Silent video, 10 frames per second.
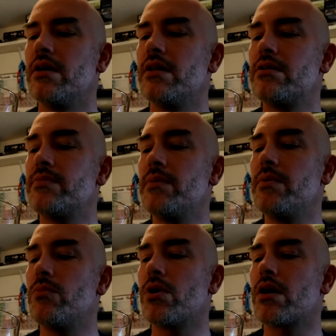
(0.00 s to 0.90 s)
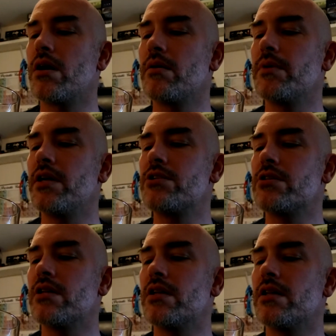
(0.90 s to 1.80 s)
there's maybe more
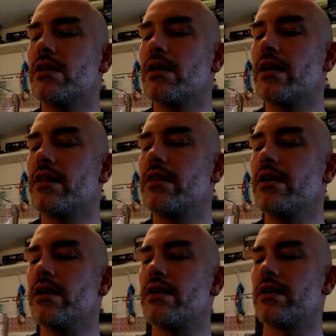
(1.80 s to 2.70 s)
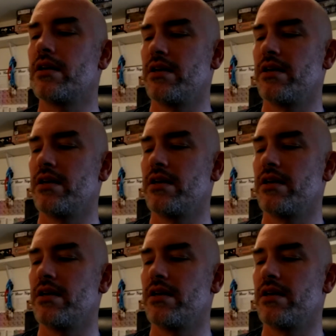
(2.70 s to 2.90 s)
carbonation in it than I think.